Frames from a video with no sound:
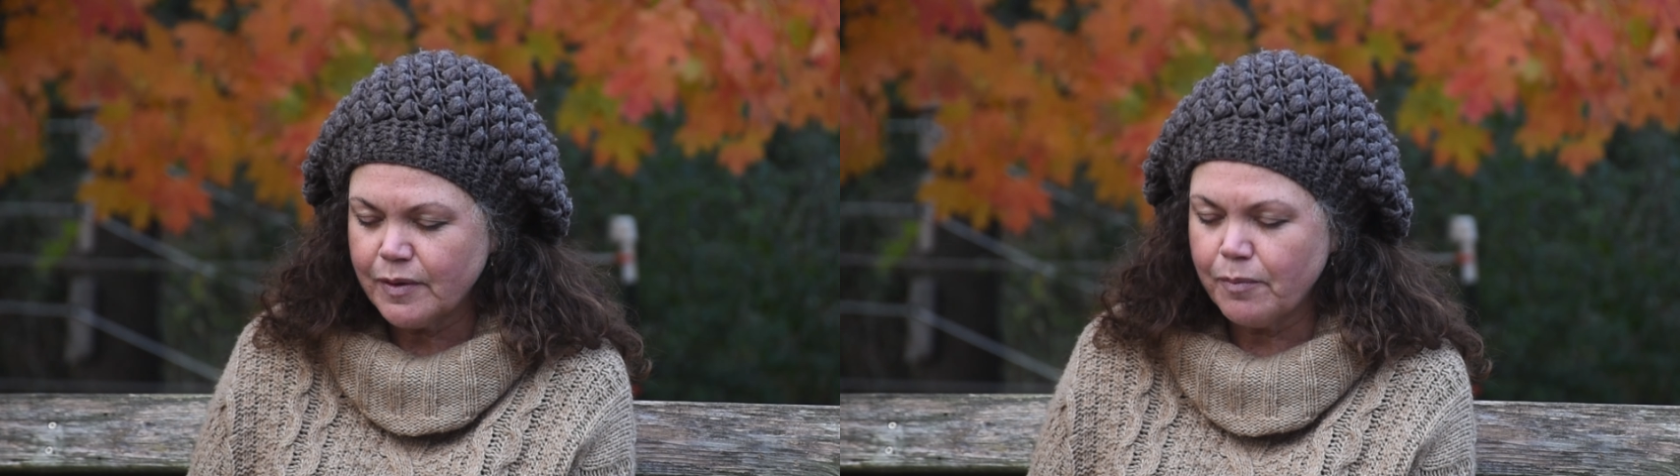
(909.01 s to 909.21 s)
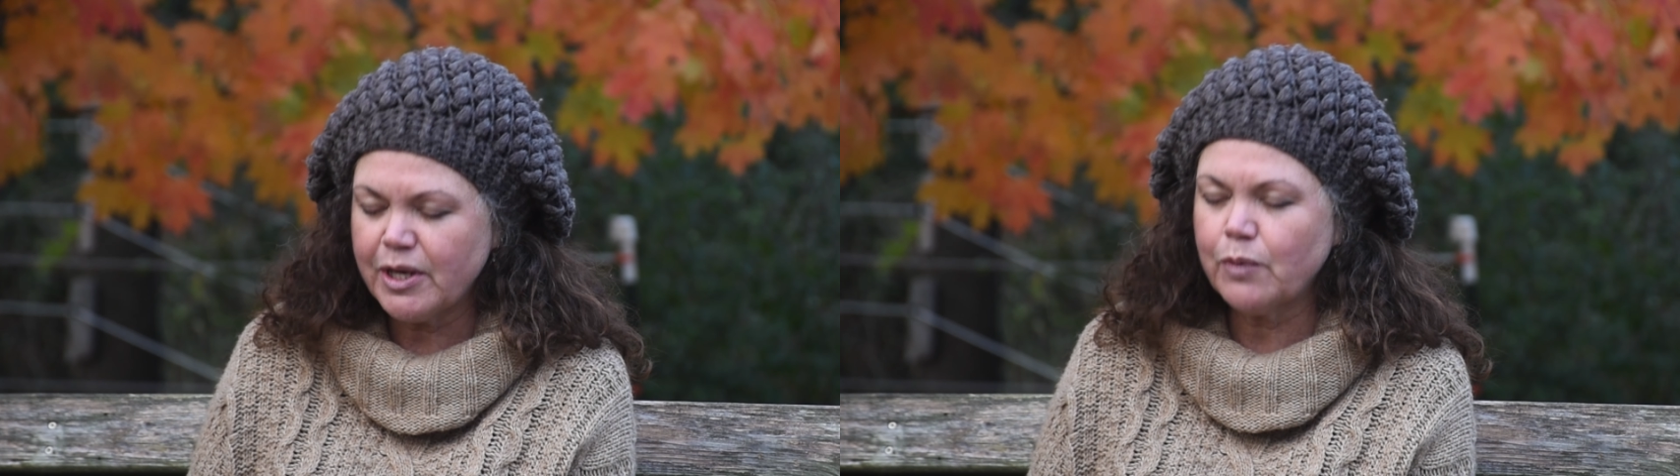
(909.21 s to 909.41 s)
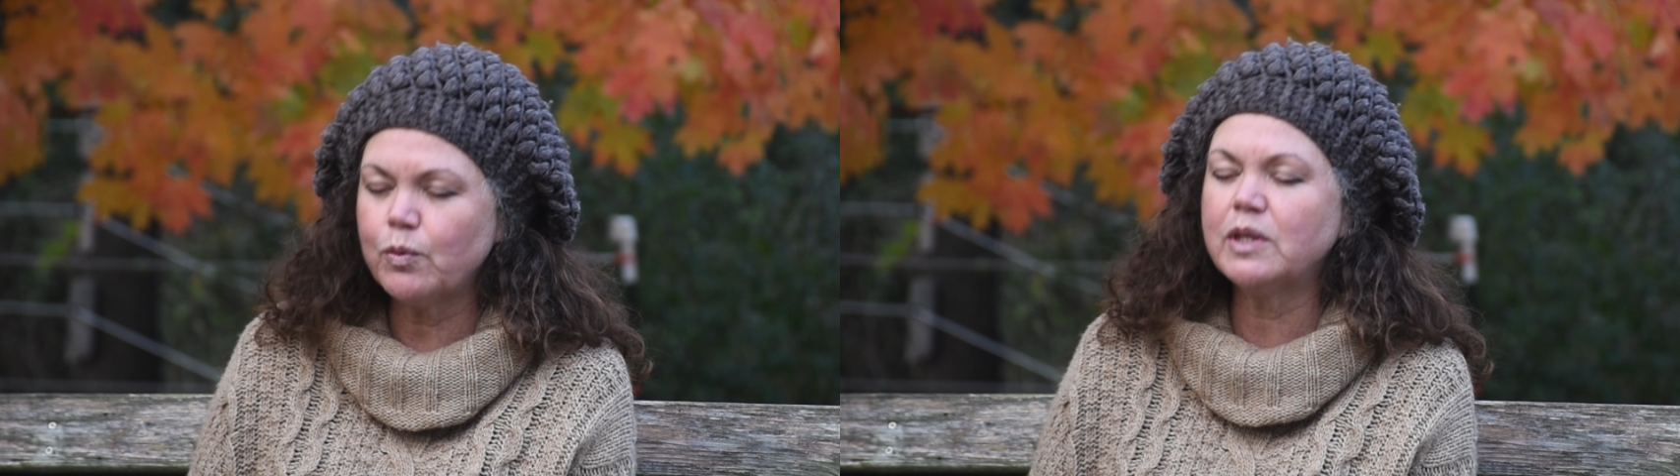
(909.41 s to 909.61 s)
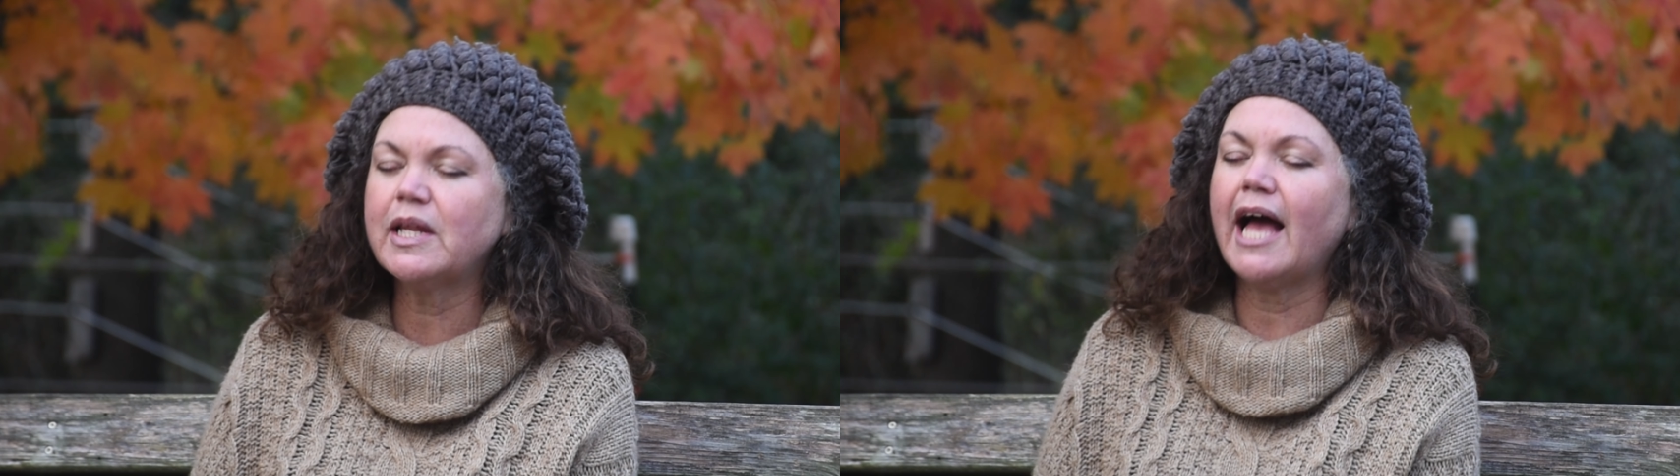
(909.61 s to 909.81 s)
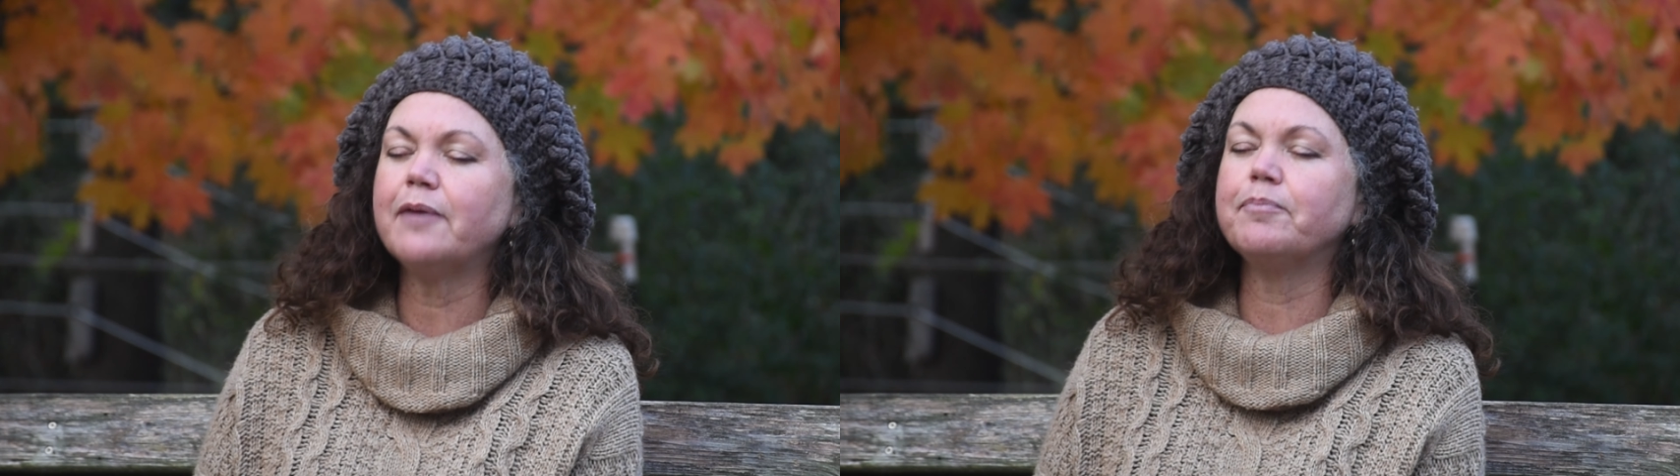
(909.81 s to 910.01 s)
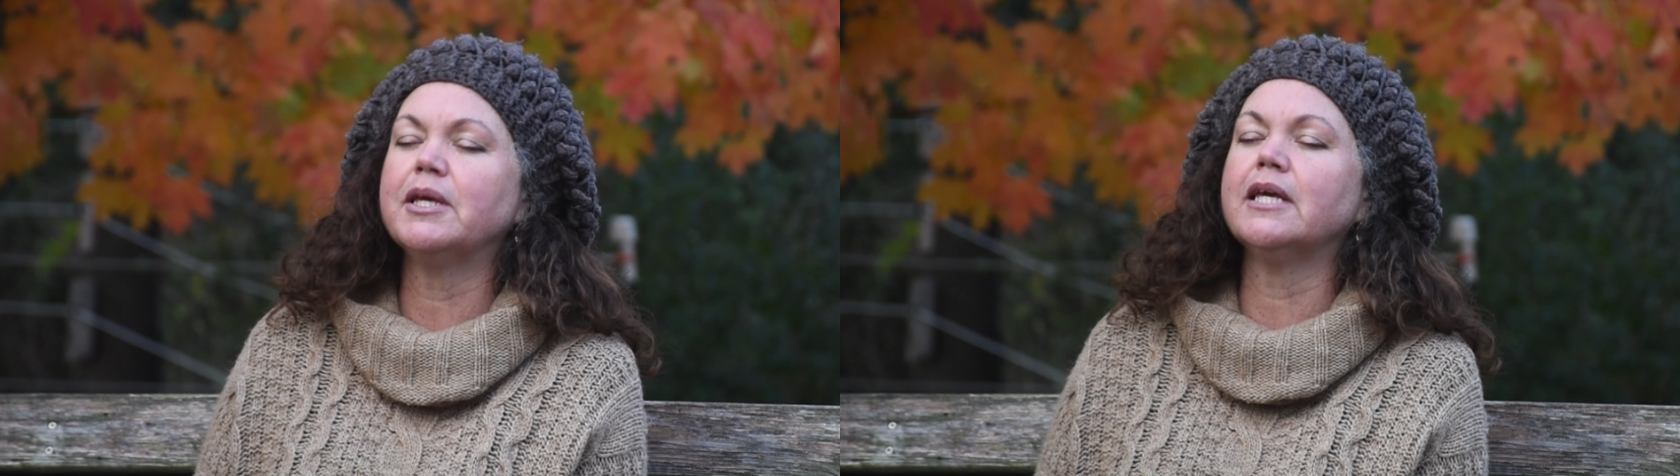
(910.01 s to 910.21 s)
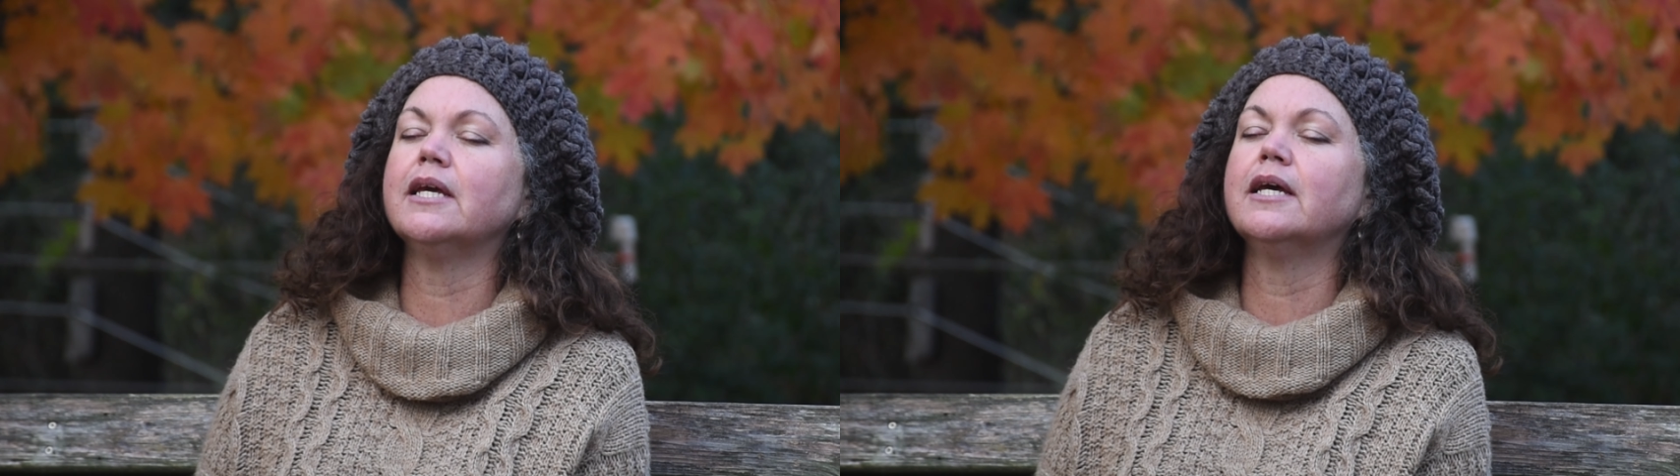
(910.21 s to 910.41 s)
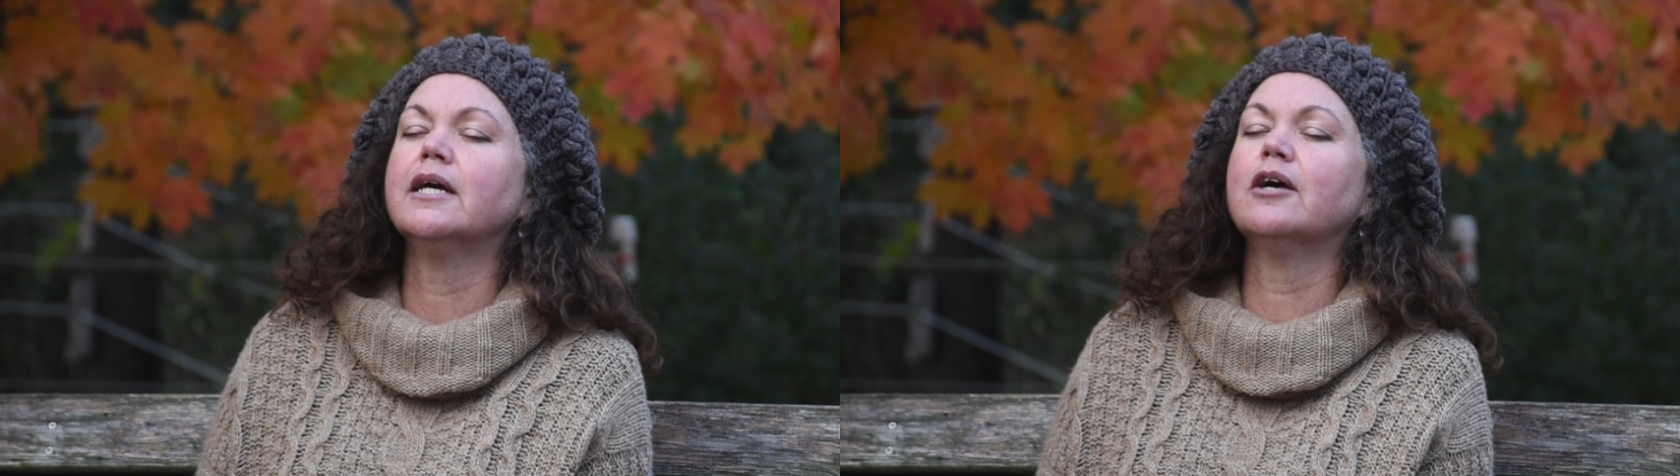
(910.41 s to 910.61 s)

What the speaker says: but it will not be